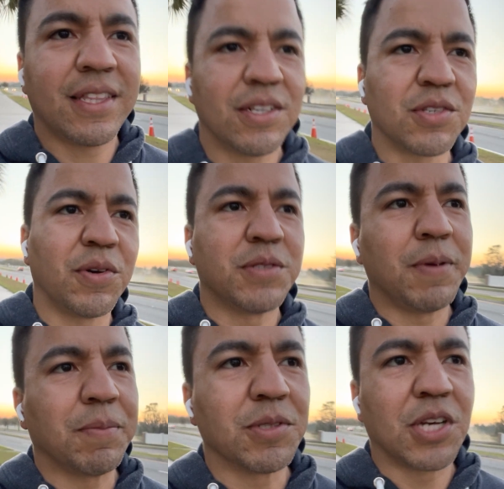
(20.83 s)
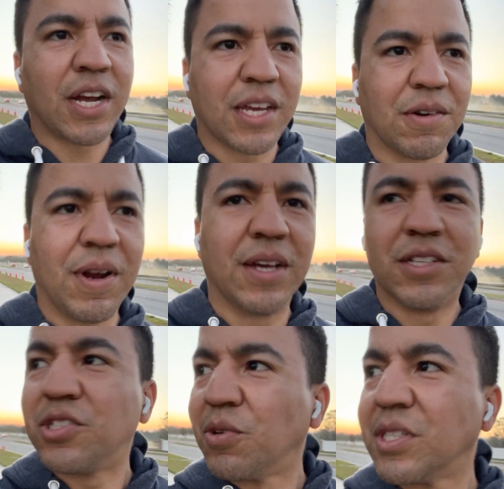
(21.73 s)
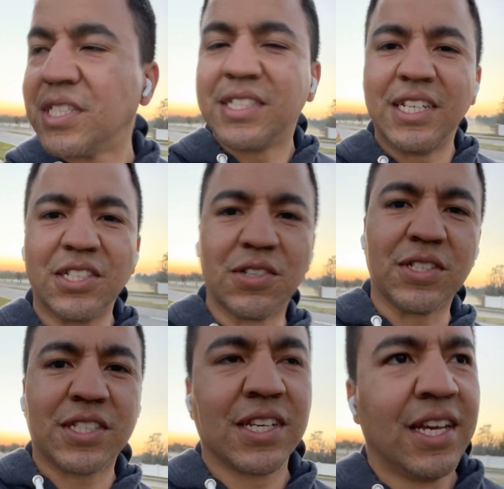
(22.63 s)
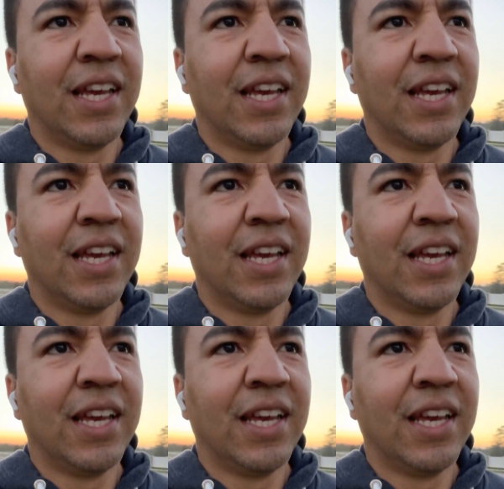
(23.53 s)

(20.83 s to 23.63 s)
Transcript: there's always people jogging around in shorts and t-shirts,